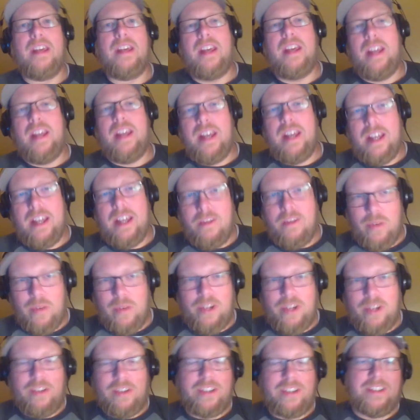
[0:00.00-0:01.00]
And
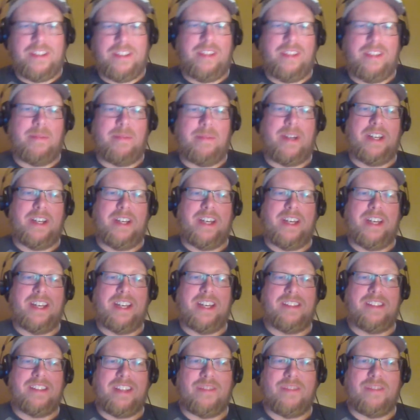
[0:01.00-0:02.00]
when you're listening to the
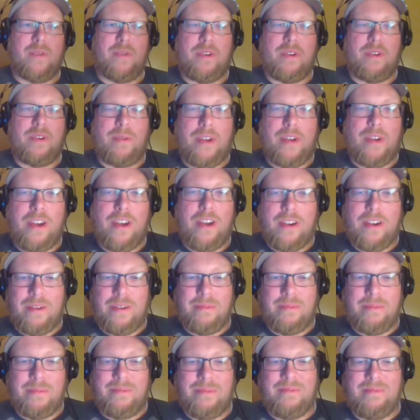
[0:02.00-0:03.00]
podcast, that's where it will
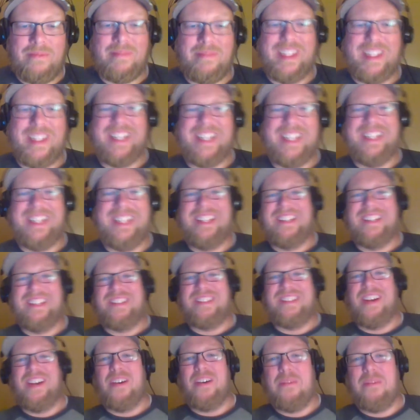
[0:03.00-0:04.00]
go.
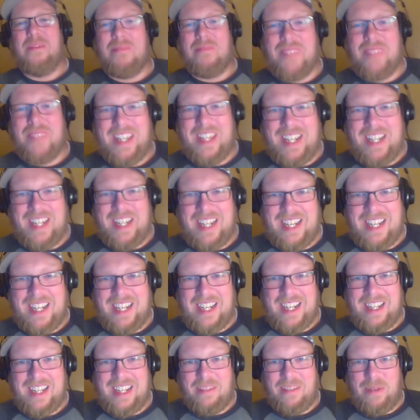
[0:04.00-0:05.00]
So
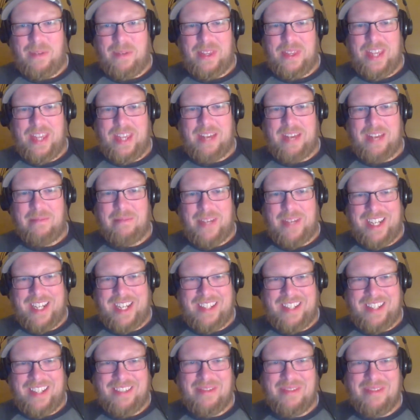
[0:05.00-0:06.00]
with that in
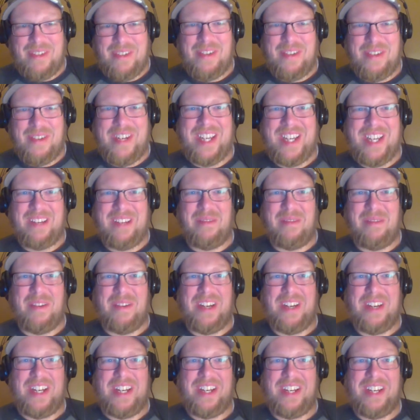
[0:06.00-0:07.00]
mind, we'll go ahead
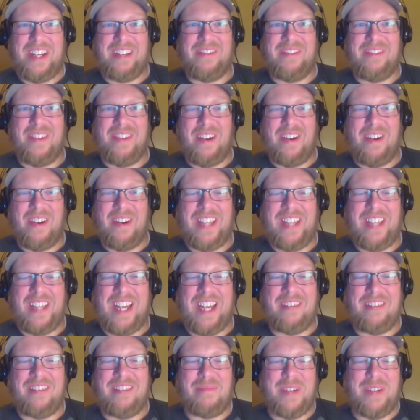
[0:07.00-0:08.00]
and, for our
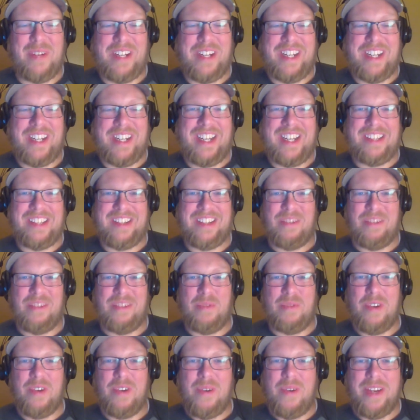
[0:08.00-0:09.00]
live broadcast here,
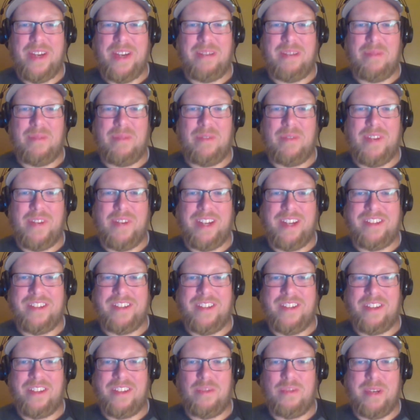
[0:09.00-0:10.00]
we'll go ahead and move on
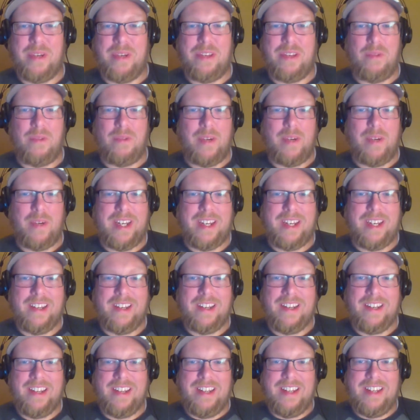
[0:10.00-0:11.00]
to the tweet of the week.
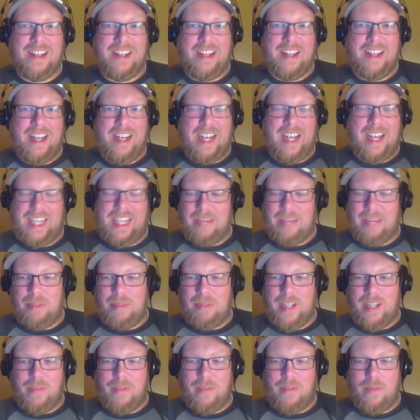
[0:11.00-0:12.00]
I can't
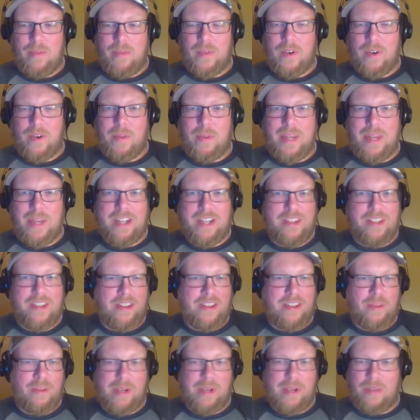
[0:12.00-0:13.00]
believe we've already made it to
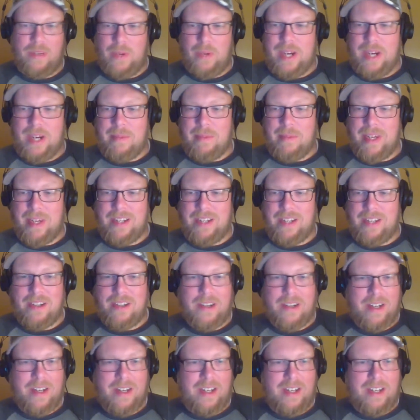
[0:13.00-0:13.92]
the tweet of the week, man.